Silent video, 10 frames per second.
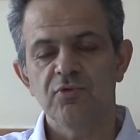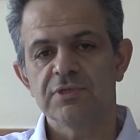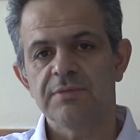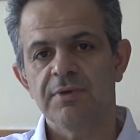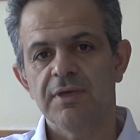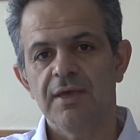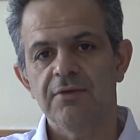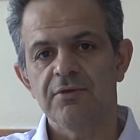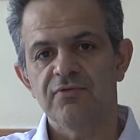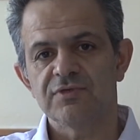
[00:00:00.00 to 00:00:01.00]
broadly, my
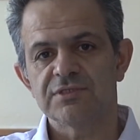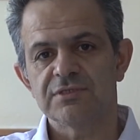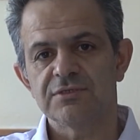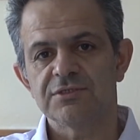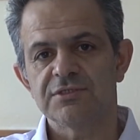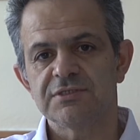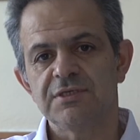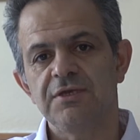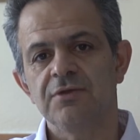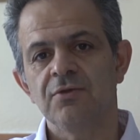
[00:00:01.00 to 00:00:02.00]
area of research is
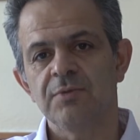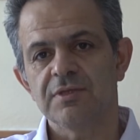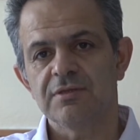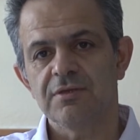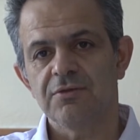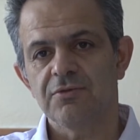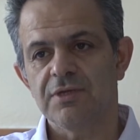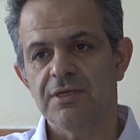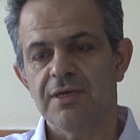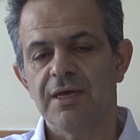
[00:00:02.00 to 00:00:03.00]
economic
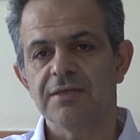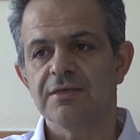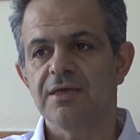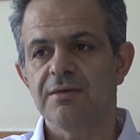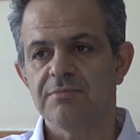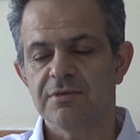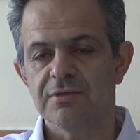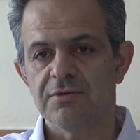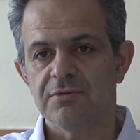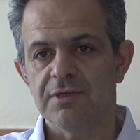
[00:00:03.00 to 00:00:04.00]
theory and game
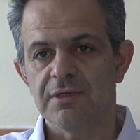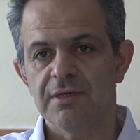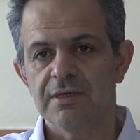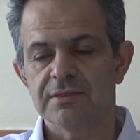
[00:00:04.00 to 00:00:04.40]
theory